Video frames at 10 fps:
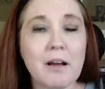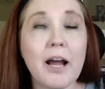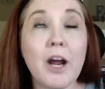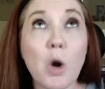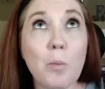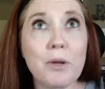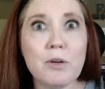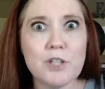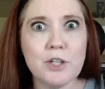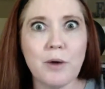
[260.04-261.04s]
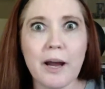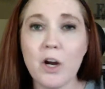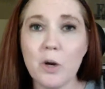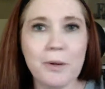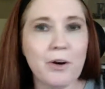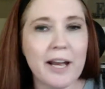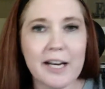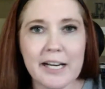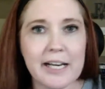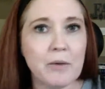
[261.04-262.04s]
hope you do. I hope you're
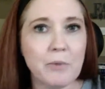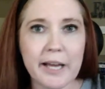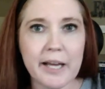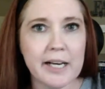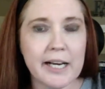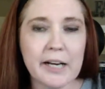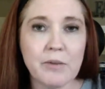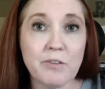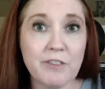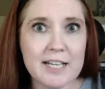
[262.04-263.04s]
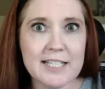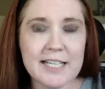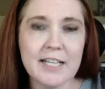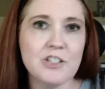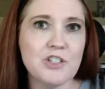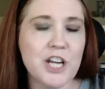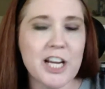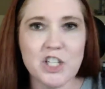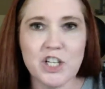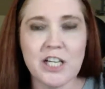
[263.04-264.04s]
editing and re-editing and revising and
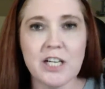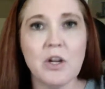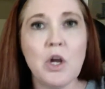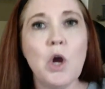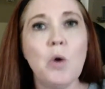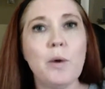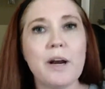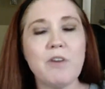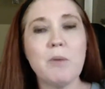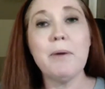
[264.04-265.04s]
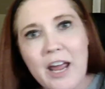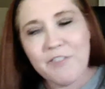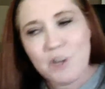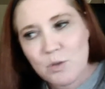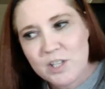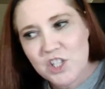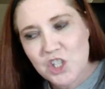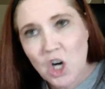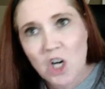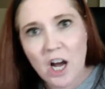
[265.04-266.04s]
changing and whatever. But if you
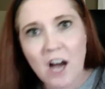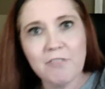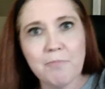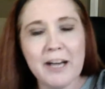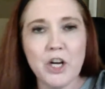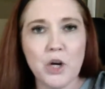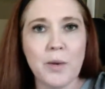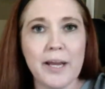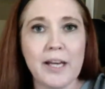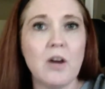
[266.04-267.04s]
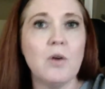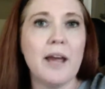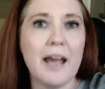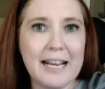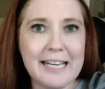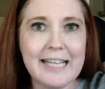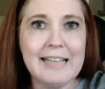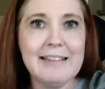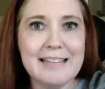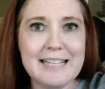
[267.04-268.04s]
start off by knowing, okay, I
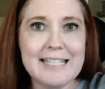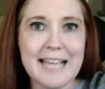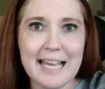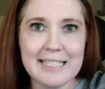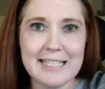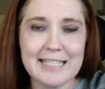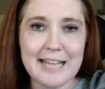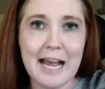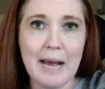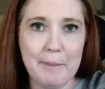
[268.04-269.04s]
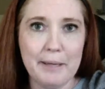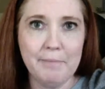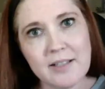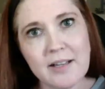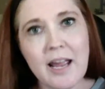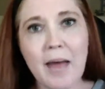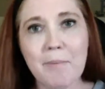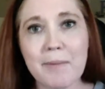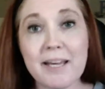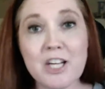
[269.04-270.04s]
need this ending to happen,
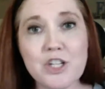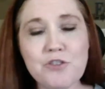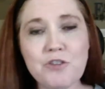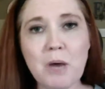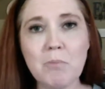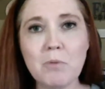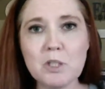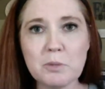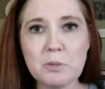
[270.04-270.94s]
and because you've got multiple